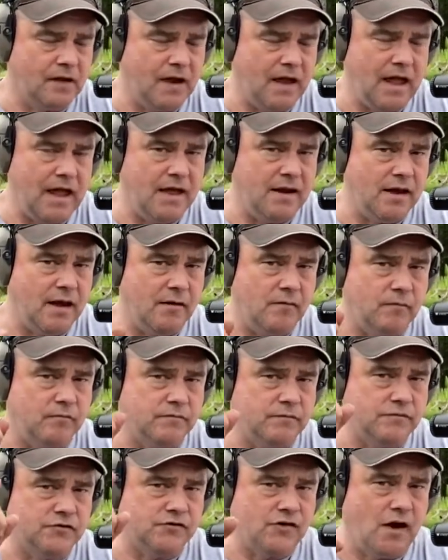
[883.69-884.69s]
and I
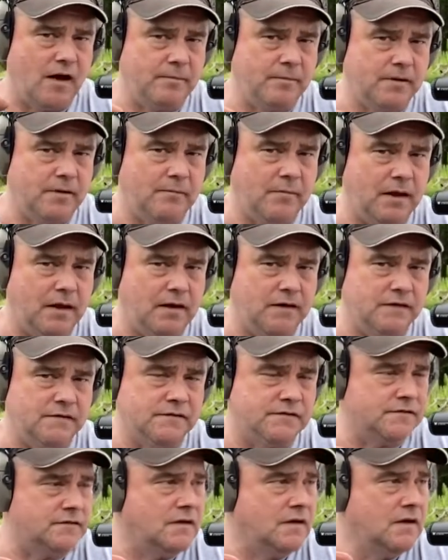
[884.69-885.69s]
shopped
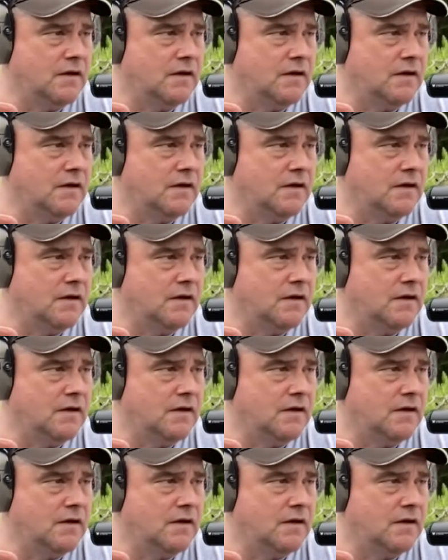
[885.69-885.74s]
Cabela's